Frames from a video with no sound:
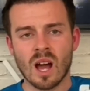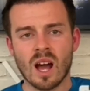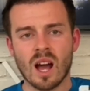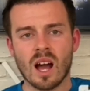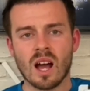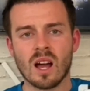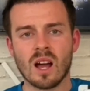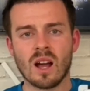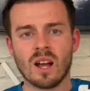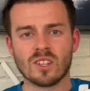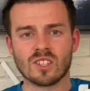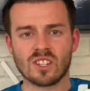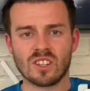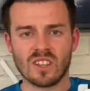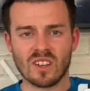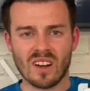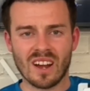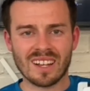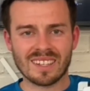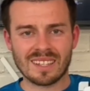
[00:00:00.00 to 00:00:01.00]
So
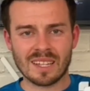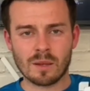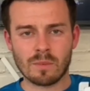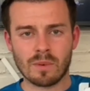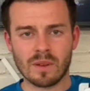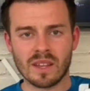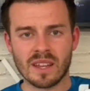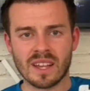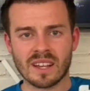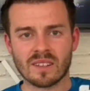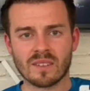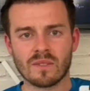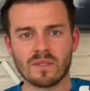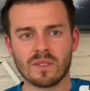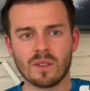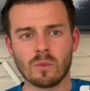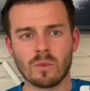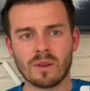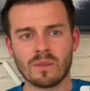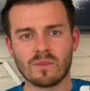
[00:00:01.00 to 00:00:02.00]
the idea being
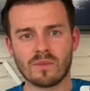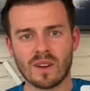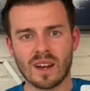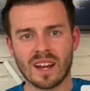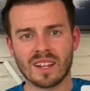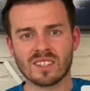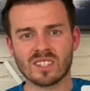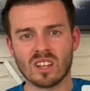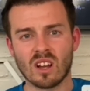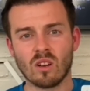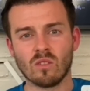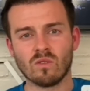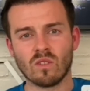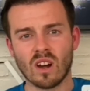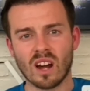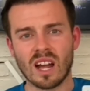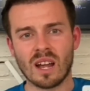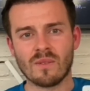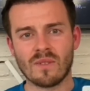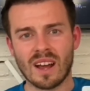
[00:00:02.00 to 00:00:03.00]
that when fans
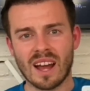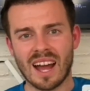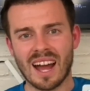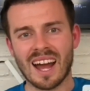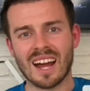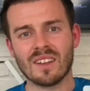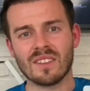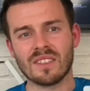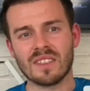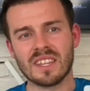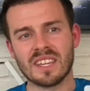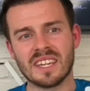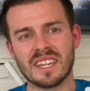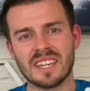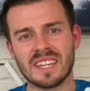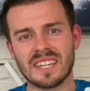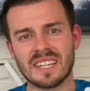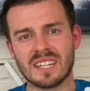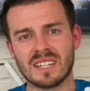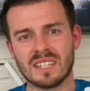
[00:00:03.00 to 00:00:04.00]
arrive at
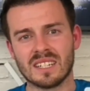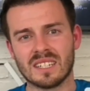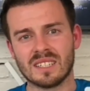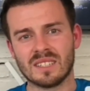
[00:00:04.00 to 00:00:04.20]
the